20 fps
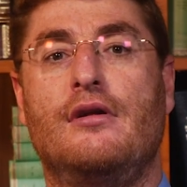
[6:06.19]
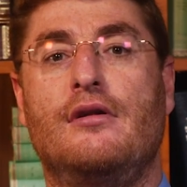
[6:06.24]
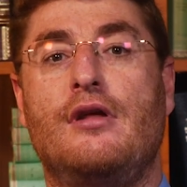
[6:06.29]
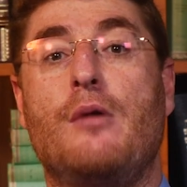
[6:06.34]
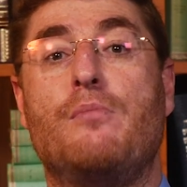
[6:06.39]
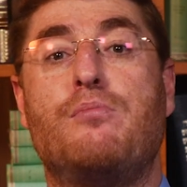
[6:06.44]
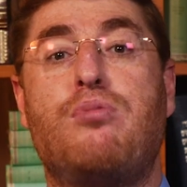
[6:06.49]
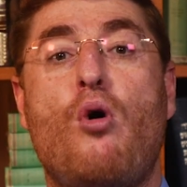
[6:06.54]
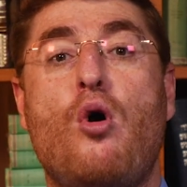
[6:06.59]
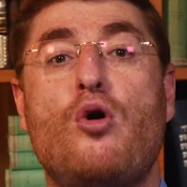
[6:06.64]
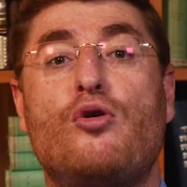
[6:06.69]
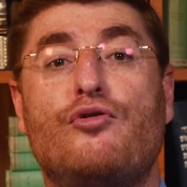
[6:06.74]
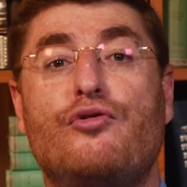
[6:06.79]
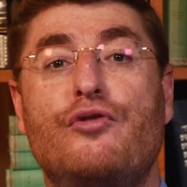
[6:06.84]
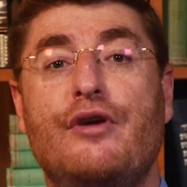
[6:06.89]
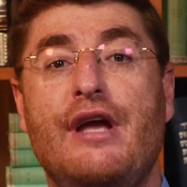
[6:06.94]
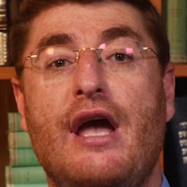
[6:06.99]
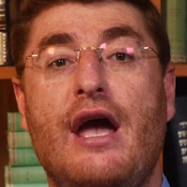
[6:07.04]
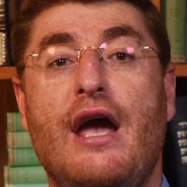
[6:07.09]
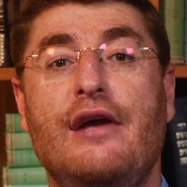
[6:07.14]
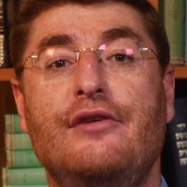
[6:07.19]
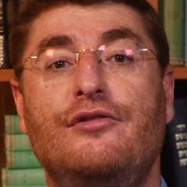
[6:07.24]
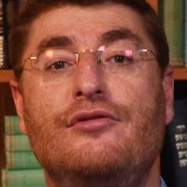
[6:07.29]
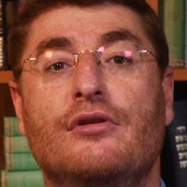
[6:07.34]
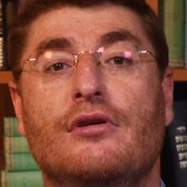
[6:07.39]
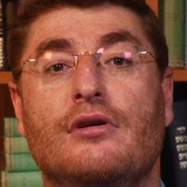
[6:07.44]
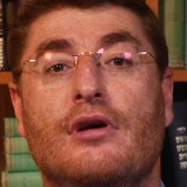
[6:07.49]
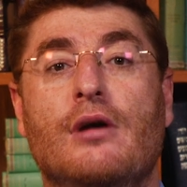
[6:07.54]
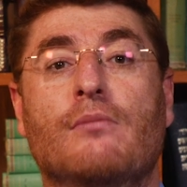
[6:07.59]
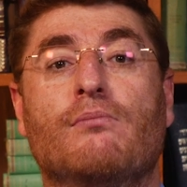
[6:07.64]
They
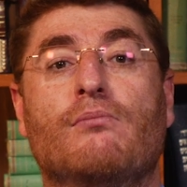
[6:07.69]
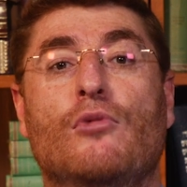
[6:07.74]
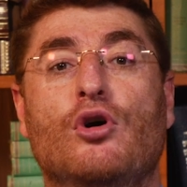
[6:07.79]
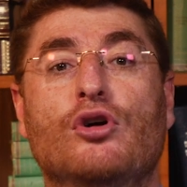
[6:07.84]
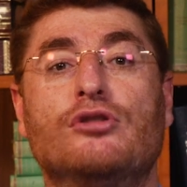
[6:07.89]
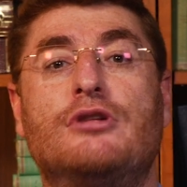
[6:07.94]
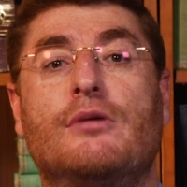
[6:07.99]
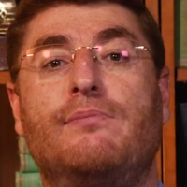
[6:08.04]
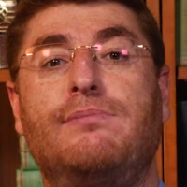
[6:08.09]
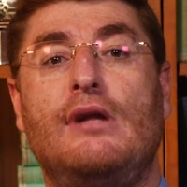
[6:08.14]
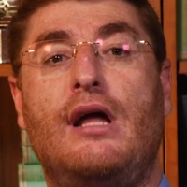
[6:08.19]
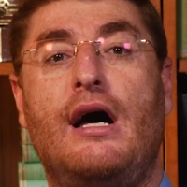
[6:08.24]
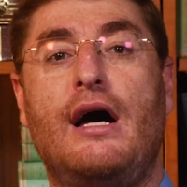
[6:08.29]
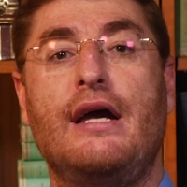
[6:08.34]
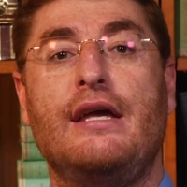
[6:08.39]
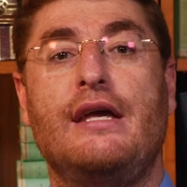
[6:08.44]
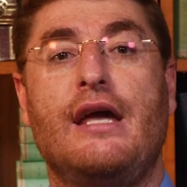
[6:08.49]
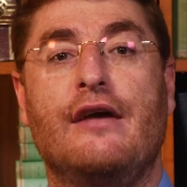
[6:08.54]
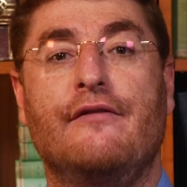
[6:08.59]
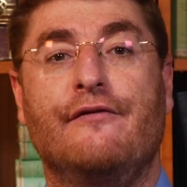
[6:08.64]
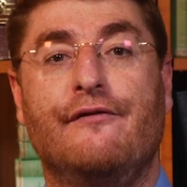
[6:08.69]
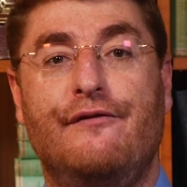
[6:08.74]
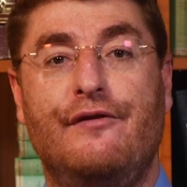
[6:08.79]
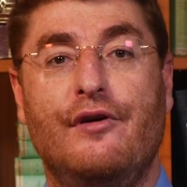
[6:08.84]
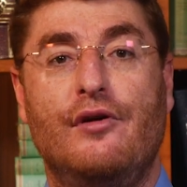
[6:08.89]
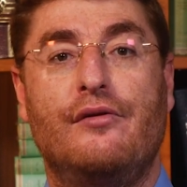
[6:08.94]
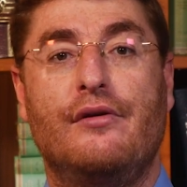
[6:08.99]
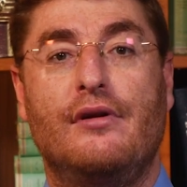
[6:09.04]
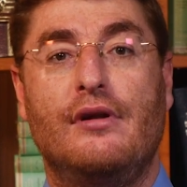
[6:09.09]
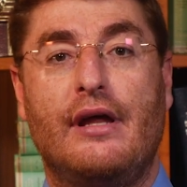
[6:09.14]
procreate and multiply and
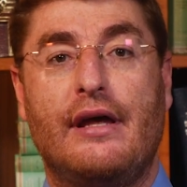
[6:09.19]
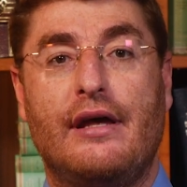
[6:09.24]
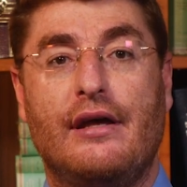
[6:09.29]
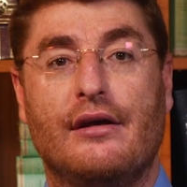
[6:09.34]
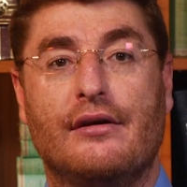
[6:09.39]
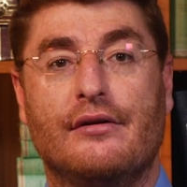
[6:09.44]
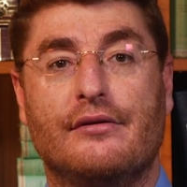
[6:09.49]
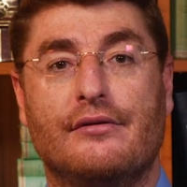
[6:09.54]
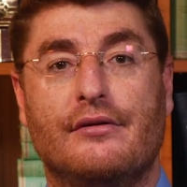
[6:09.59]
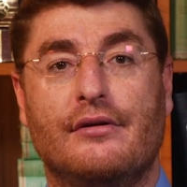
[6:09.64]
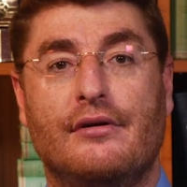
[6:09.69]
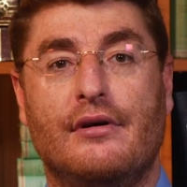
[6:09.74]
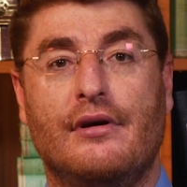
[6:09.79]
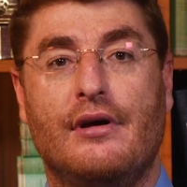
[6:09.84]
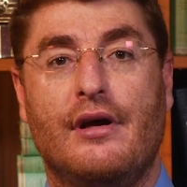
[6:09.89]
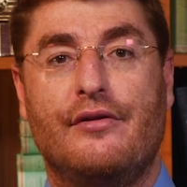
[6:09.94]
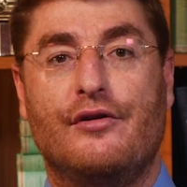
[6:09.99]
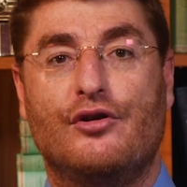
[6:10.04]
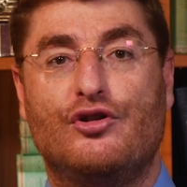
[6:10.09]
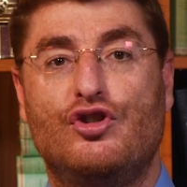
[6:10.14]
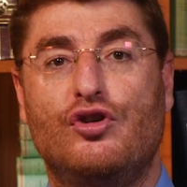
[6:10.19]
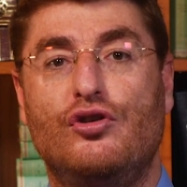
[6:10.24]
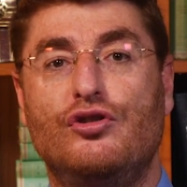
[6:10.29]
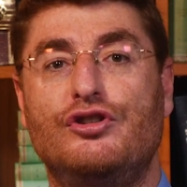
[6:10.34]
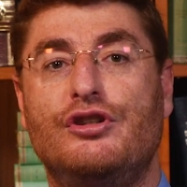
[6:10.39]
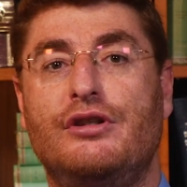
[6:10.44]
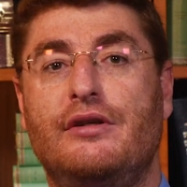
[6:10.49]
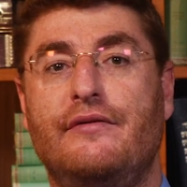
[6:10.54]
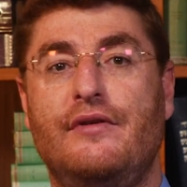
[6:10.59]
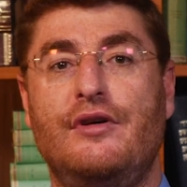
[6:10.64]
fill the land. And the
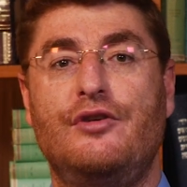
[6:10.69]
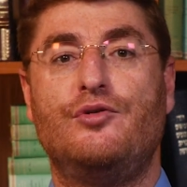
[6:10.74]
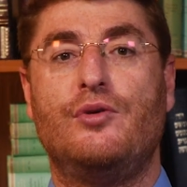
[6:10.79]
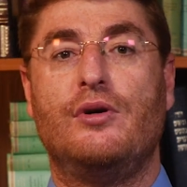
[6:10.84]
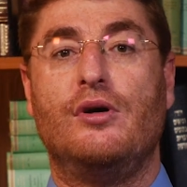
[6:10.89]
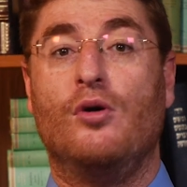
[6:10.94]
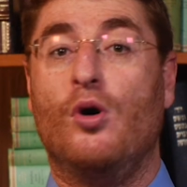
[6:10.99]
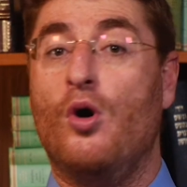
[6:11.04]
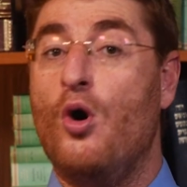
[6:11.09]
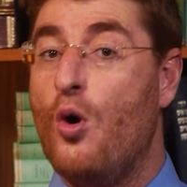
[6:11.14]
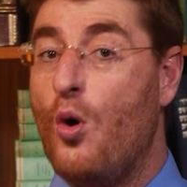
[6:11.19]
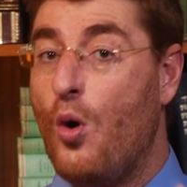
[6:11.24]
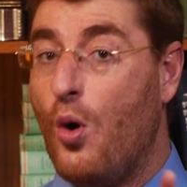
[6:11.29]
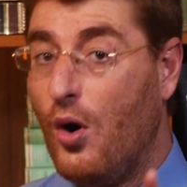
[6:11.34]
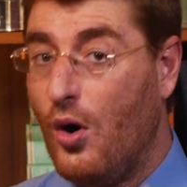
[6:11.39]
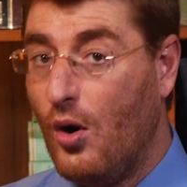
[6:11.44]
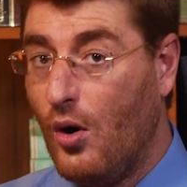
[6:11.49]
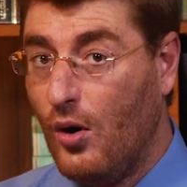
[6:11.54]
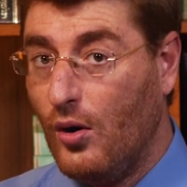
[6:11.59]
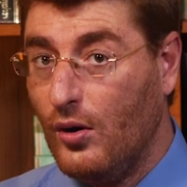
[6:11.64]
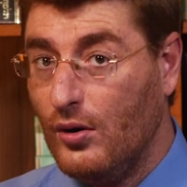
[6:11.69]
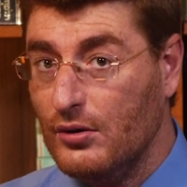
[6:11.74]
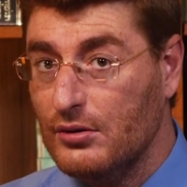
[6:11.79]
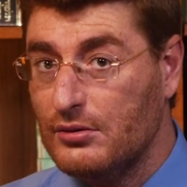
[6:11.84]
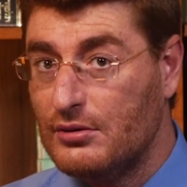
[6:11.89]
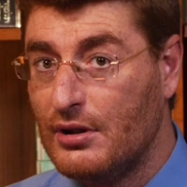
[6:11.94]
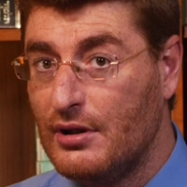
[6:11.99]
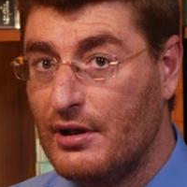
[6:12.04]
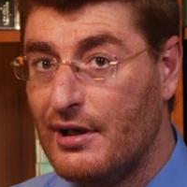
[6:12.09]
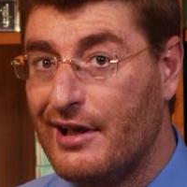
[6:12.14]
children of Israel
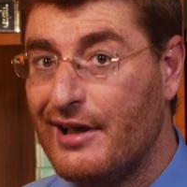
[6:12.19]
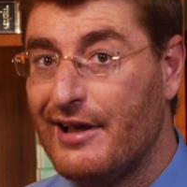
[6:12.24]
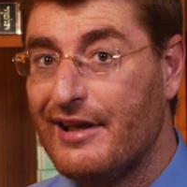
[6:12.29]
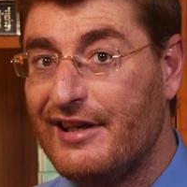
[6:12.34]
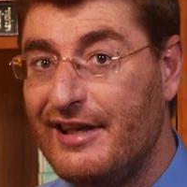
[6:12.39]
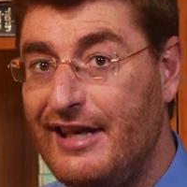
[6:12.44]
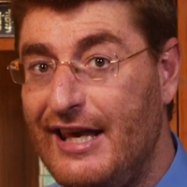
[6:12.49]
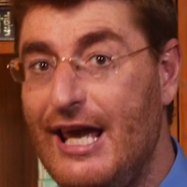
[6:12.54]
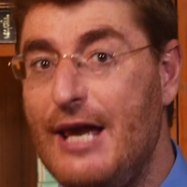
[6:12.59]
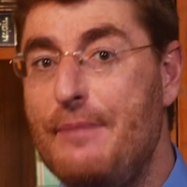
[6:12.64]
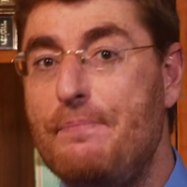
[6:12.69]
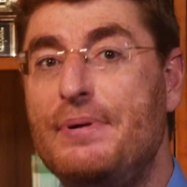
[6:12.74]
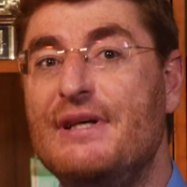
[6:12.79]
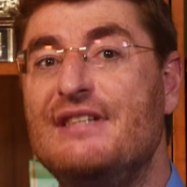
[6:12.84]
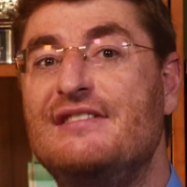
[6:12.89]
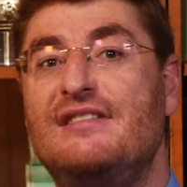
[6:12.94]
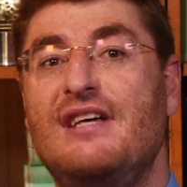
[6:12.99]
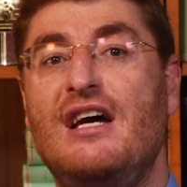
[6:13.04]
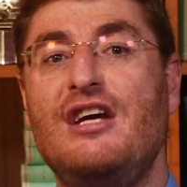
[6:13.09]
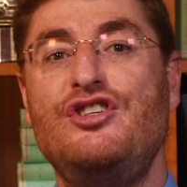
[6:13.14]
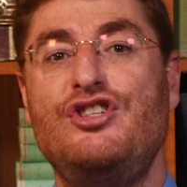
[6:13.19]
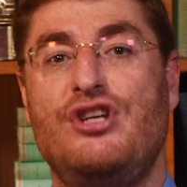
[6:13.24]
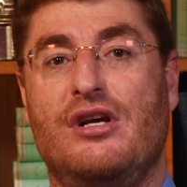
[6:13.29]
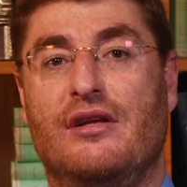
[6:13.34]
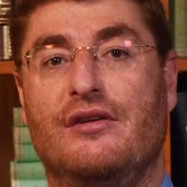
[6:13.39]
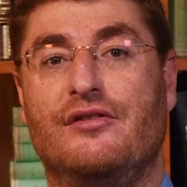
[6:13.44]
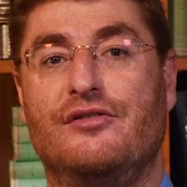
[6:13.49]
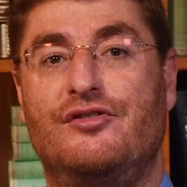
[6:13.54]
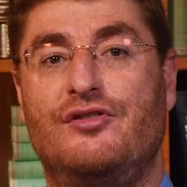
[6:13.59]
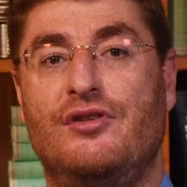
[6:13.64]
hold key
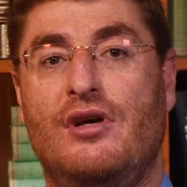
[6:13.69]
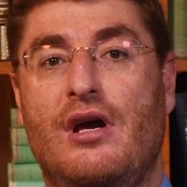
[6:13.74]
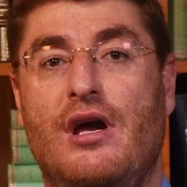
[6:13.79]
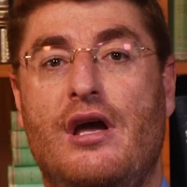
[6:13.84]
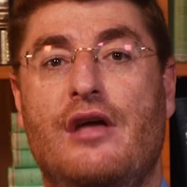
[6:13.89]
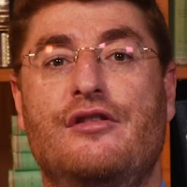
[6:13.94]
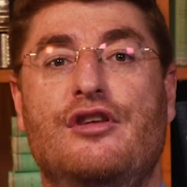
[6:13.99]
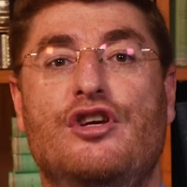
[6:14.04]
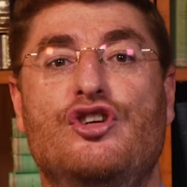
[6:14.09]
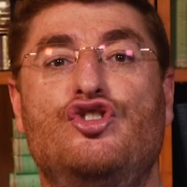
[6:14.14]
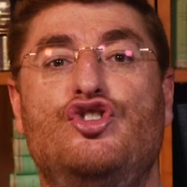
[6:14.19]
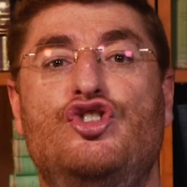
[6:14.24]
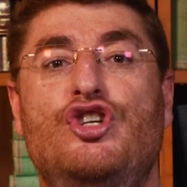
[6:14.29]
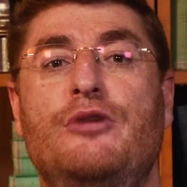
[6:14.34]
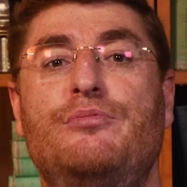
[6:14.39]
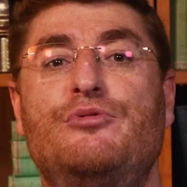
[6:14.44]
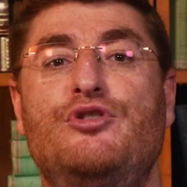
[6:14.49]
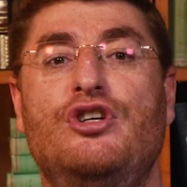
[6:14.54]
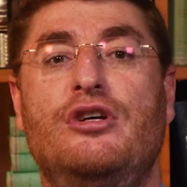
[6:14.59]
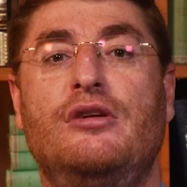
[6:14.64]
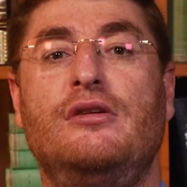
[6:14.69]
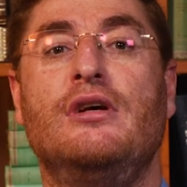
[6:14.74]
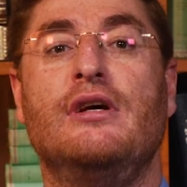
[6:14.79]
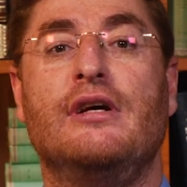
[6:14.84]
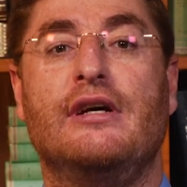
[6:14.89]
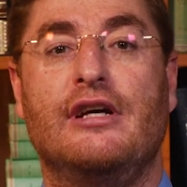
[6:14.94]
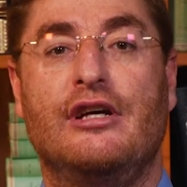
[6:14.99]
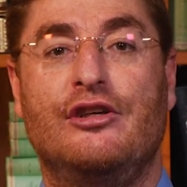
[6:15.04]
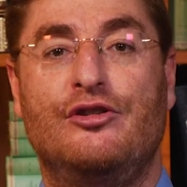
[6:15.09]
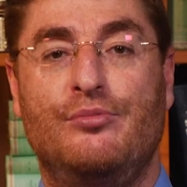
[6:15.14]
possessions in the Egyptian
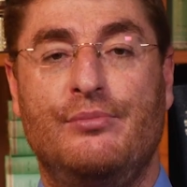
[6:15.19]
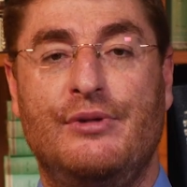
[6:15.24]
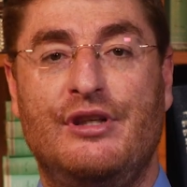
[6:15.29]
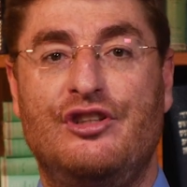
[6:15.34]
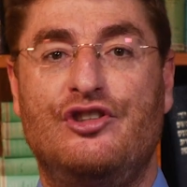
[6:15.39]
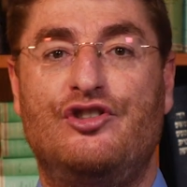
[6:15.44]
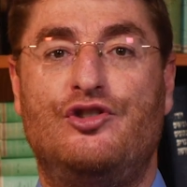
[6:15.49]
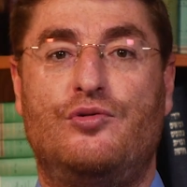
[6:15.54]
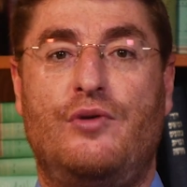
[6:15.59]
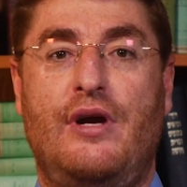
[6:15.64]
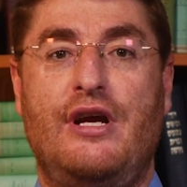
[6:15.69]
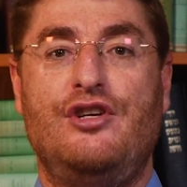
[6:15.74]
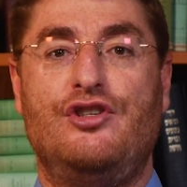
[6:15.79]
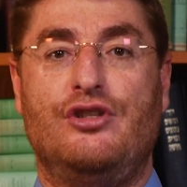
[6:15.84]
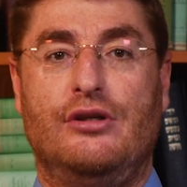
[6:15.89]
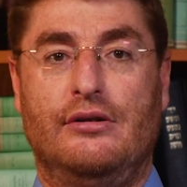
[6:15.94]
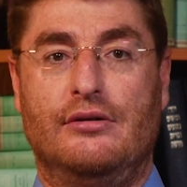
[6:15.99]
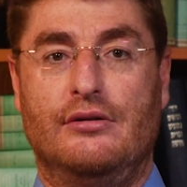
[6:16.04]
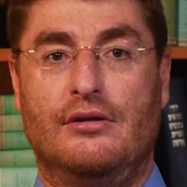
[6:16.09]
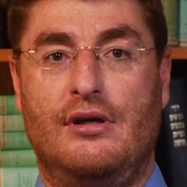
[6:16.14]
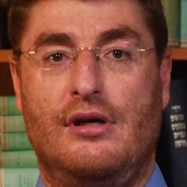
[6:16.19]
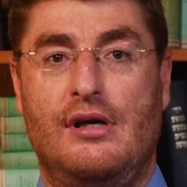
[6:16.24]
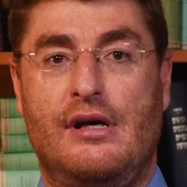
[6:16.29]
administration.